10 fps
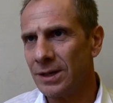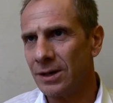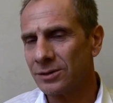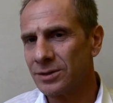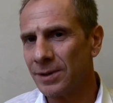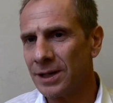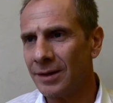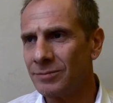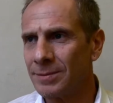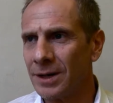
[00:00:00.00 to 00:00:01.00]
ultimately
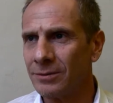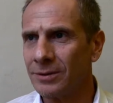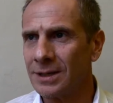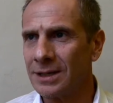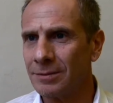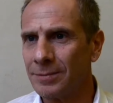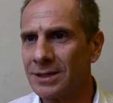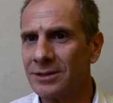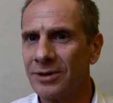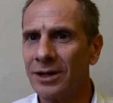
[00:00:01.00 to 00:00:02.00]
aimed about getting
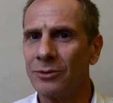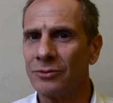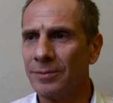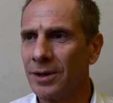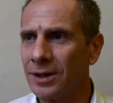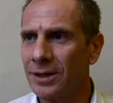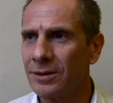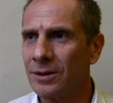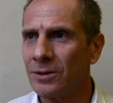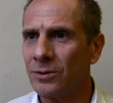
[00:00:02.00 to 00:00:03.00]
better value for money
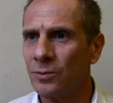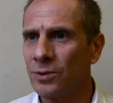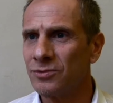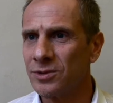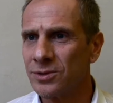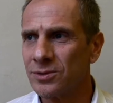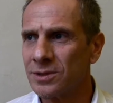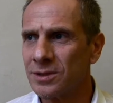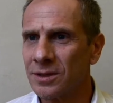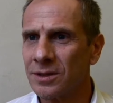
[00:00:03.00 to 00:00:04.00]
with the
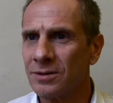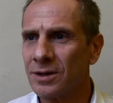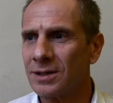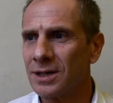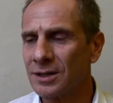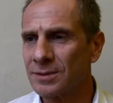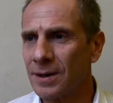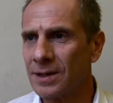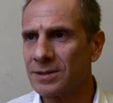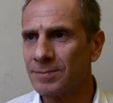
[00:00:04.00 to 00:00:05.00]
resources that the UK
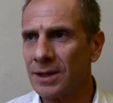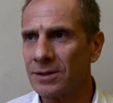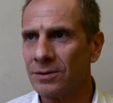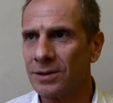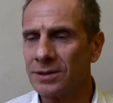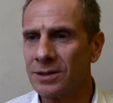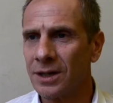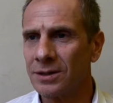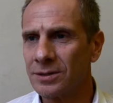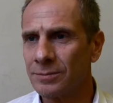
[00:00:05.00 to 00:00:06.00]
taxpayers spend on the
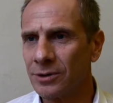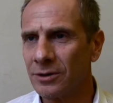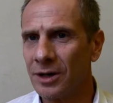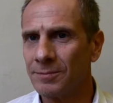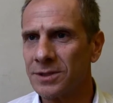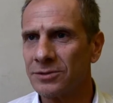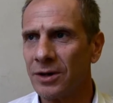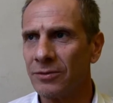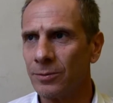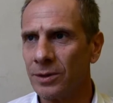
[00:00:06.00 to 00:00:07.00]
education programmes
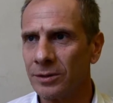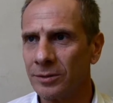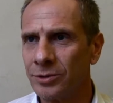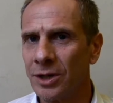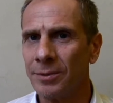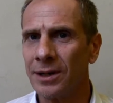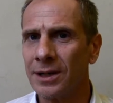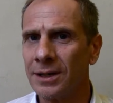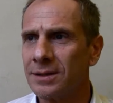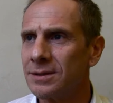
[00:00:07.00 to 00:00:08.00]
around the world, predominantly
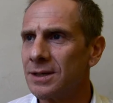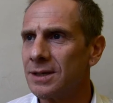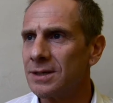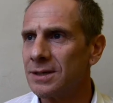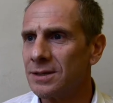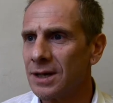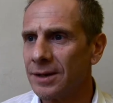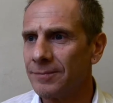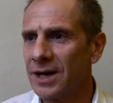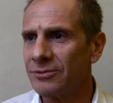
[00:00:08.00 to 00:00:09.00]
in
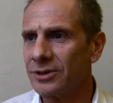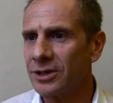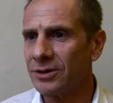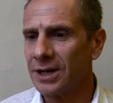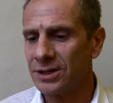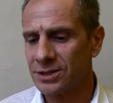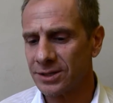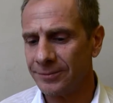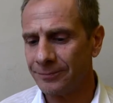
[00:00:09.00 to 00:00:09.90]
Africa and Asia.